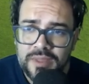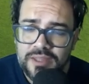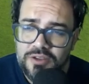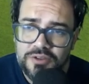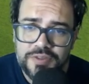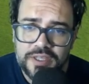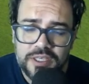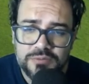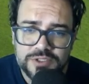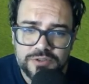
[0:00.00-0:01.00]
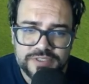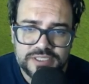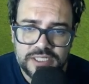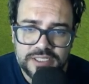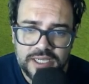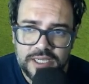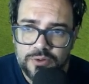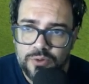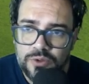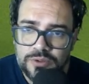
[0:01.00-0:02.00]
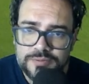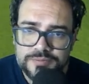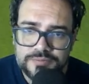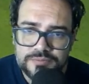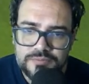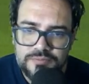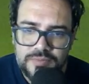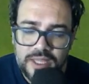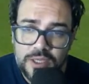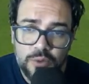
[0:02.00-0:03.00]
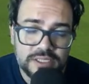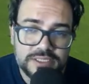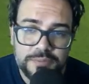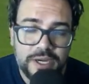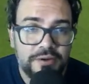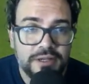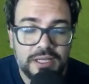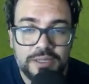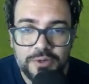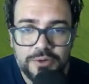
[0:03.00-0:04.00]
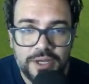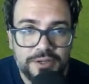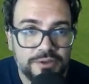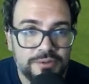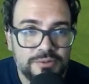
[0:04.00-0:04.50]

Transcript: Don't think he was offside at all. He was, apparently. What do I know?